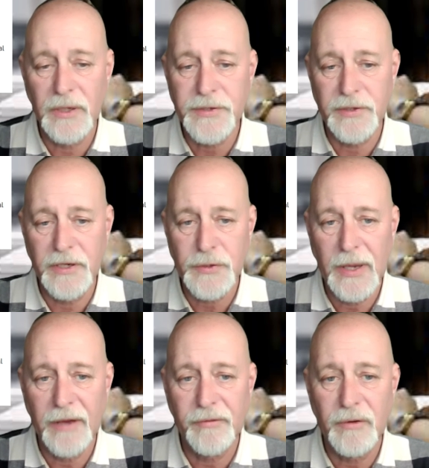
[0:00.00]
As soon as we
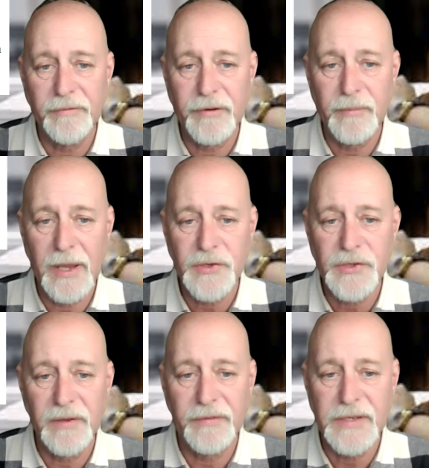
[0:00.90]
have
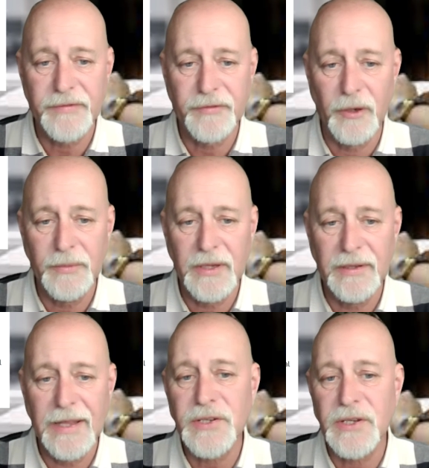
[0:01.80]
confirmation of this from the
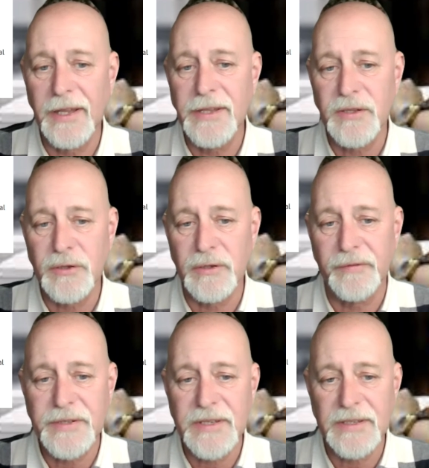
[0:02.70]
National Institute
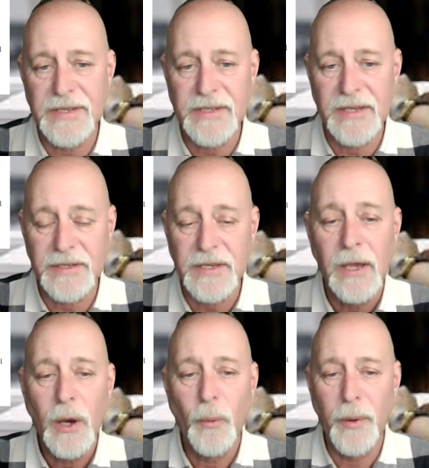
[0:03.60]
for Statistics,
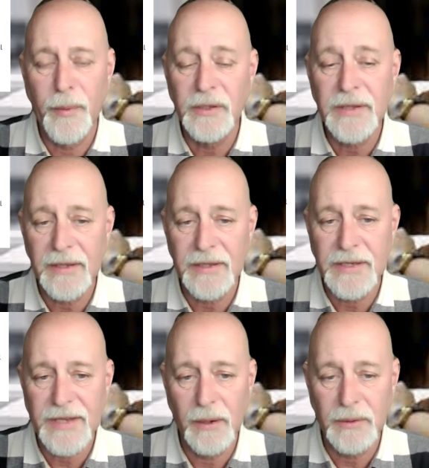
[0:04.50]
we will get
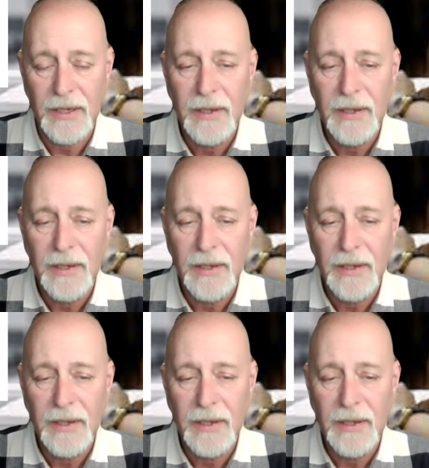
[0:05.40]
this out.